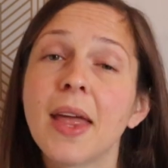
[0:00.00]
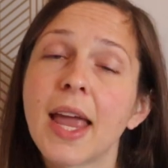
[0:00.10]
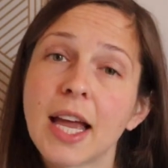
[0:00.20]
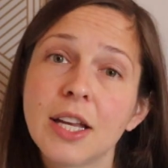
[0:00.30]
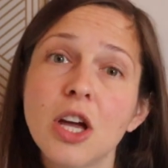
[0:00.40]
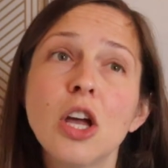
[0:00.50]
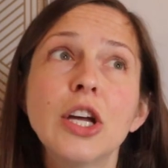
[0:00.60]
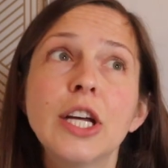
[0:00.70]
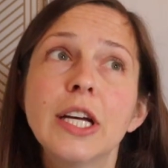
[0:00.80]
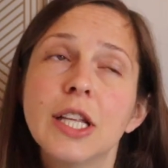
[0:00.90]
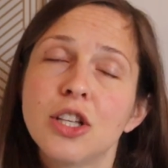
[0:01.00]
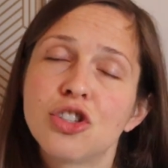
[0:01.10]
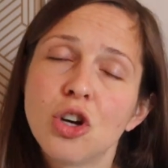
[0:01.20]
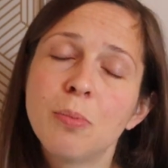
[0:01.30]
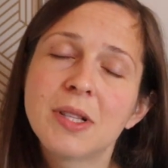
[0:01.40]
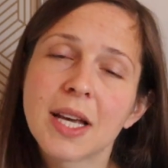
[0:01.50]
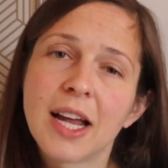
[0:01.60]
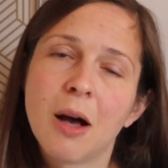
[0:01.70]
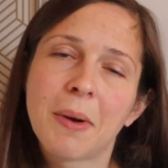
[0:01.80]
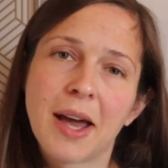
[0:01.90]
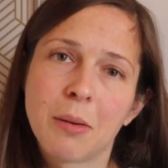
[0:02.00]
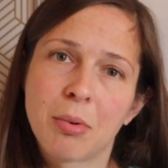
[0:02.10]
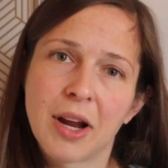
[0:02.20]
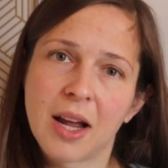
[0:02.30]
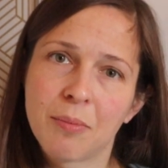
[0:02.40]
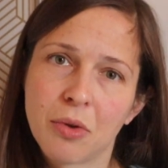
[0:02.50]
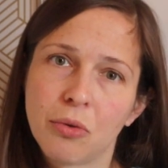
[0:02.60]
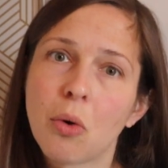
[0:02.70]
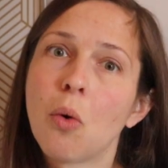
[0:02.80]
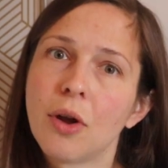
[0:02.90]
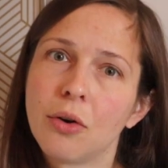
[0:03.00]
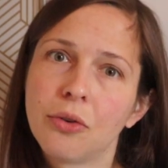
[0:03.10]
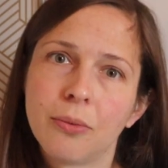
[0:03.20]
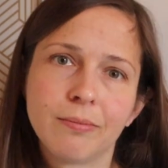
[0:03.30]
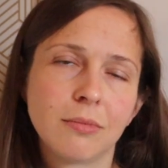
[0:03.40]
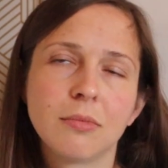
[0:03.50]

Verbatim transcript: And the soap is going to help kind of break up those oils.